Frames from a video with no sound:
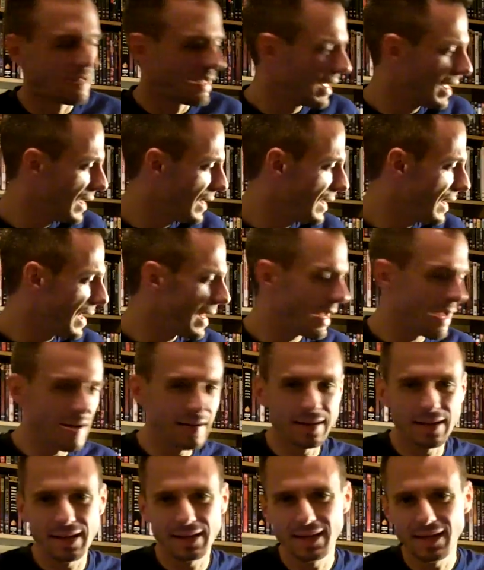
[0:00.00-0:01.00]
and
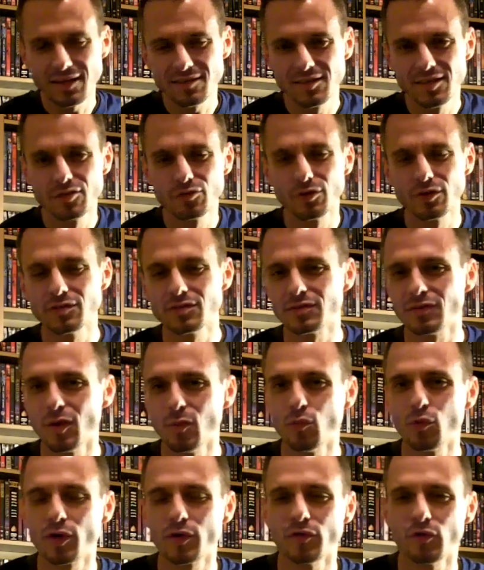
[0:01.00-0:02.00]
I guess these are in
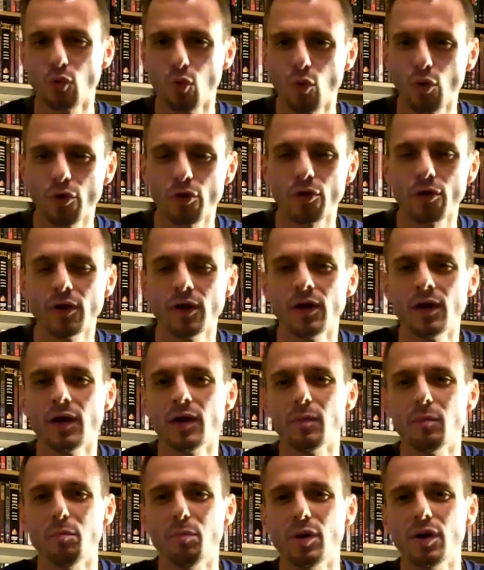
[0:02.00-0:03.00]
somewhat of an order,
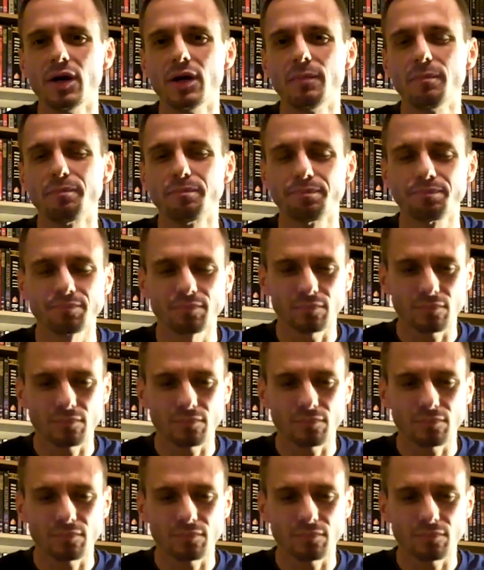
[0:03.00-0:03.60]
but